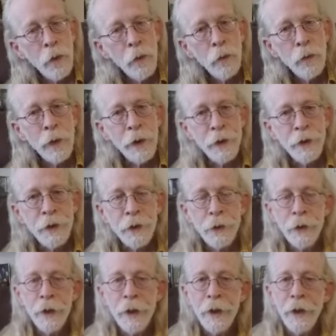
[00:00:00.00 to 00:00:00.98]
We
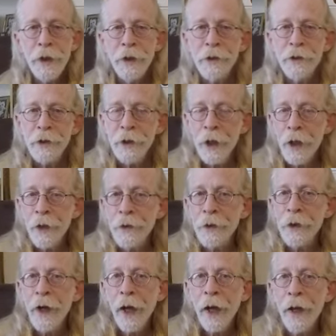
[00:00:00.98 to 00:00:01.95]
treat each
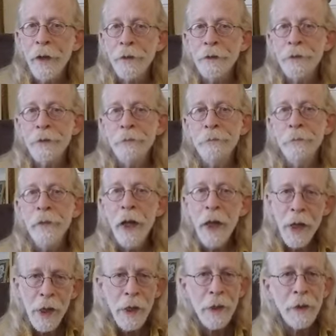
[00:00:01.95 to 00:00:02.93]
other as
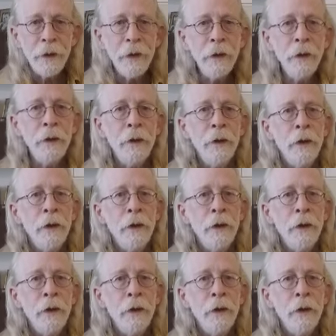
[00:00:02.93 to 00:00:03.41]
men